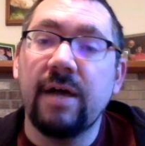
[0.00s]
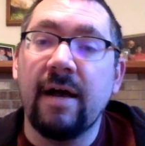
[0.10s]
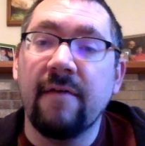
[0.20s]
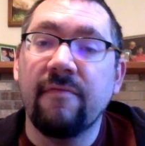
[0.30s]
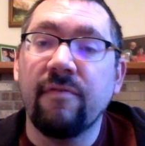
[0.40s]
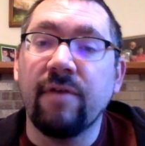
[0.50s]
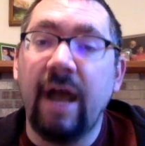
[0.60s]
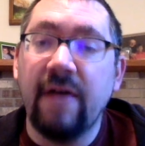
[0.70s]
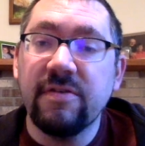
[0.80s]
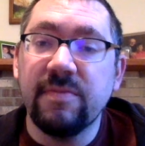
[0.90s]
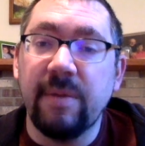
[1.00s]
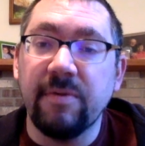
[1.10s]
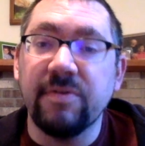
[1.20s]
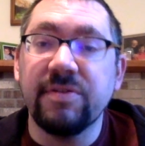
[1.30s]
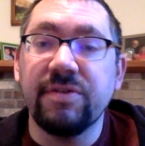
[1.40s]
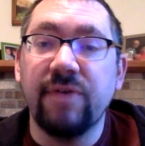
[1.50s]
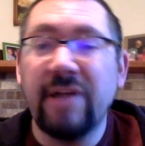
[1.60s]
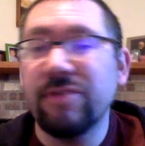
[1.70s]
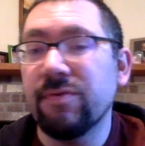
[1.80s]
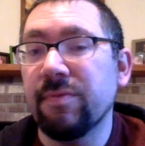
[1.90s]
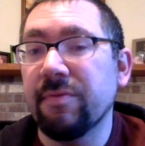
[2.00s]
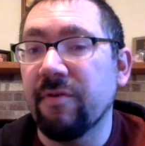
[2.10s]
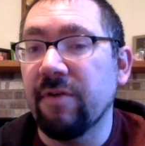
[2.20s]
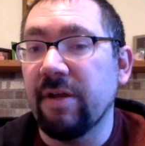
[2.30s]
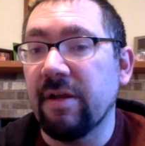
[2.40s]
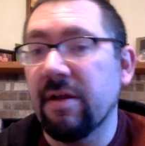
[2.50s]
for your House members, you actually will be voting